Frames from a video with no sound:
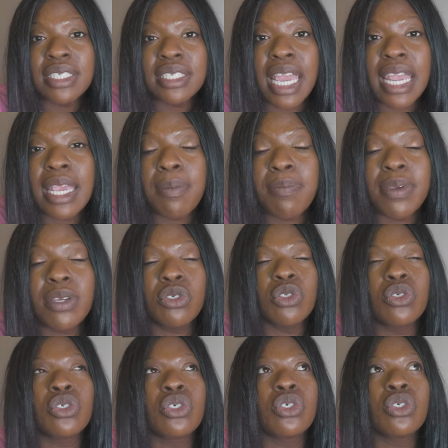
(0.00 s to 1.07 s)
Taking
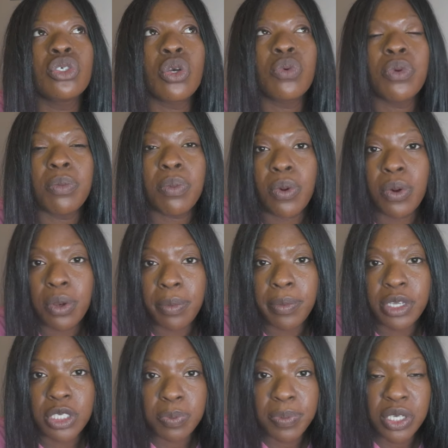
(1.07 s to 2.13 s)
pictures is so important
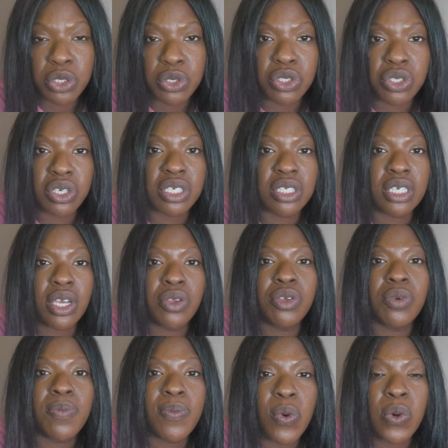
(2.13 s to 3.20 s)
because pictures are going to tell
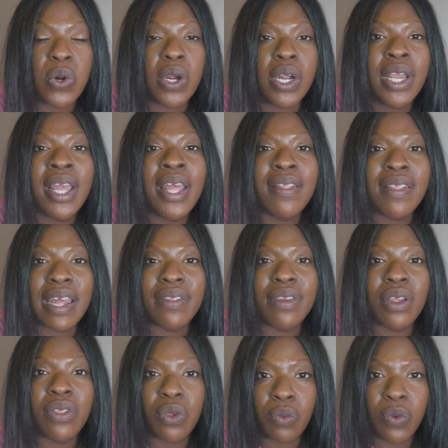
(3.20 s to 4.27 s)
you more
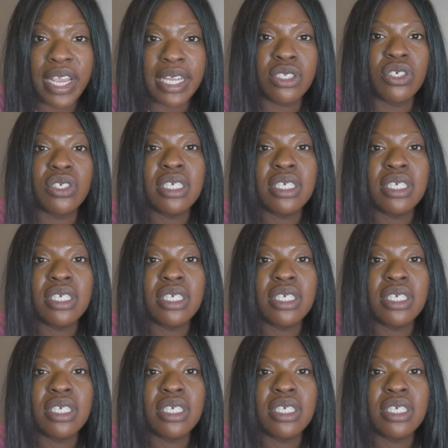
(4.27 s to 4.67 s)
than the weight.